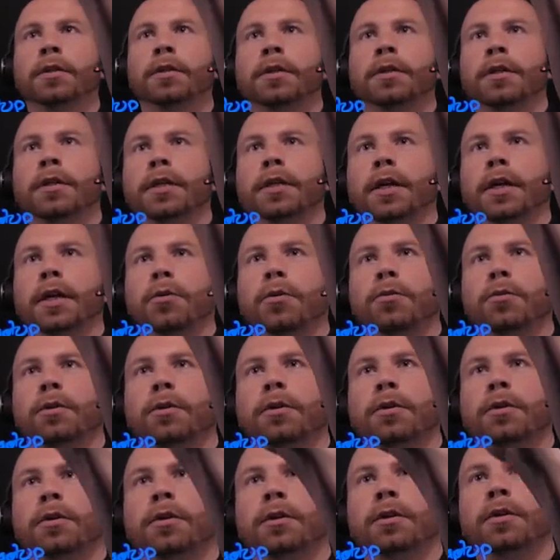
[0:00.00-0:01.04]
Now,
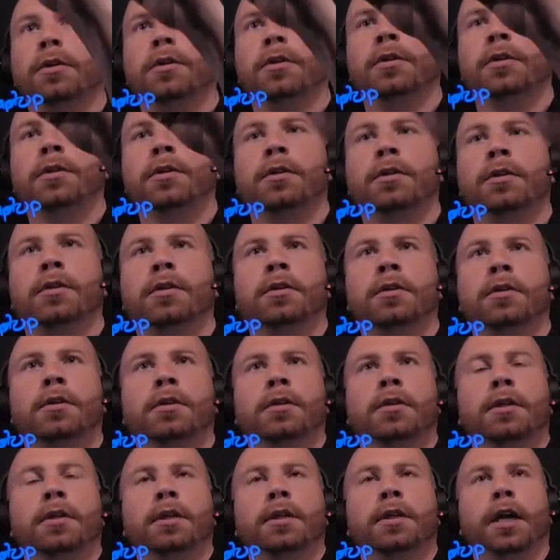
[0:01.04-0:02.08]

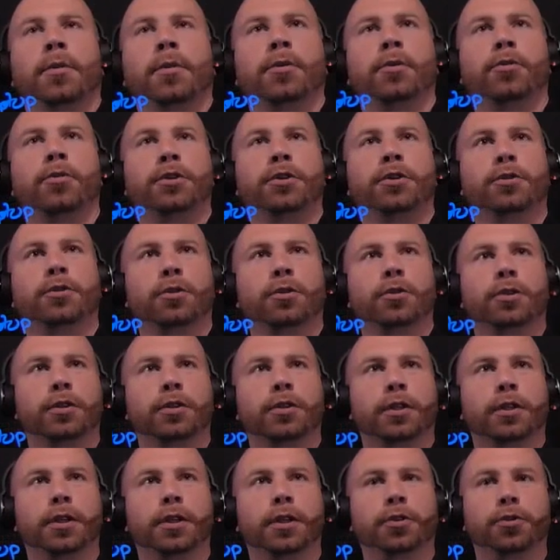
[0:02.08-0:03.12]
common resources
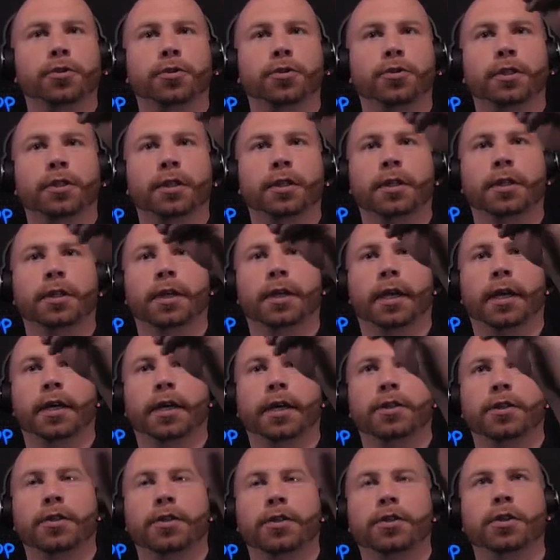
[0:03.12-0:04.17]
that users need to get
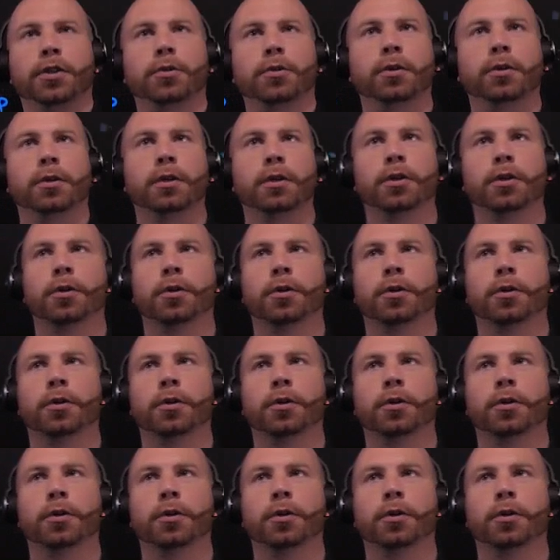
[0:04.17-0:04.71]
access to could be